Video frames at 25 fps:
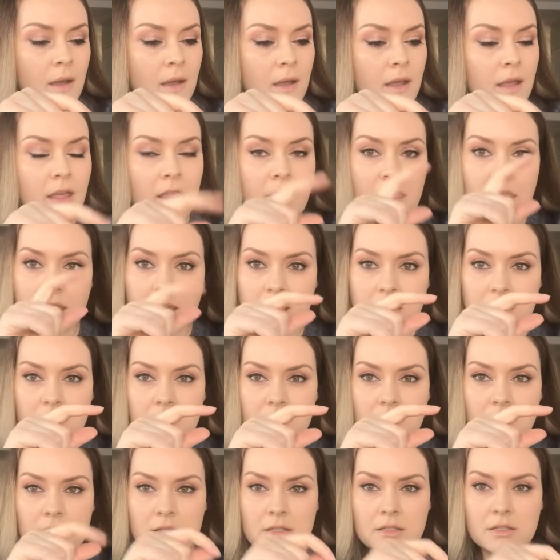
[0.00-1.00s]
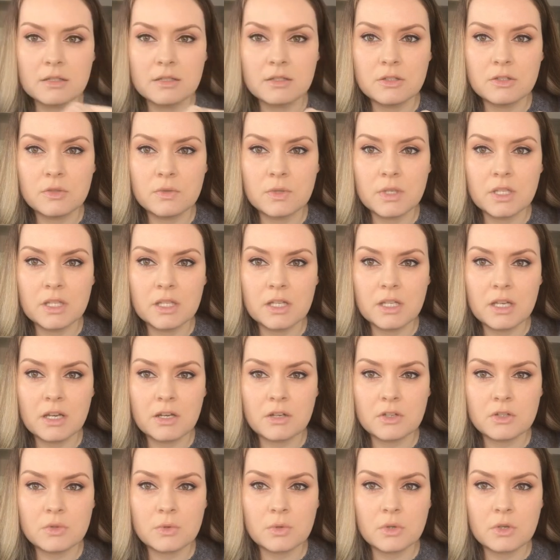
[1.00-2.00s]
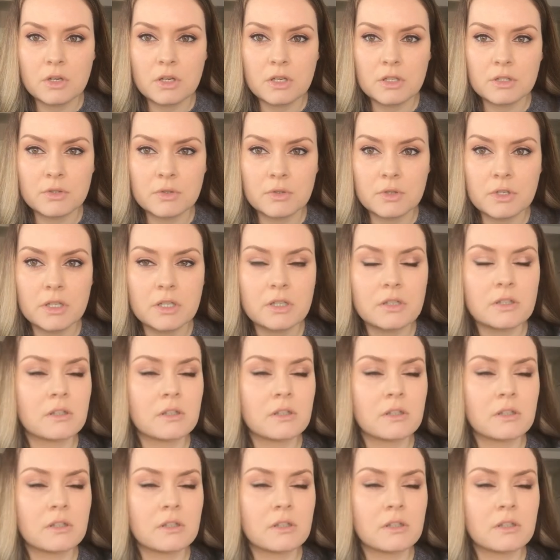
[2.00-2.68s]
and then get into doing the actual contouring.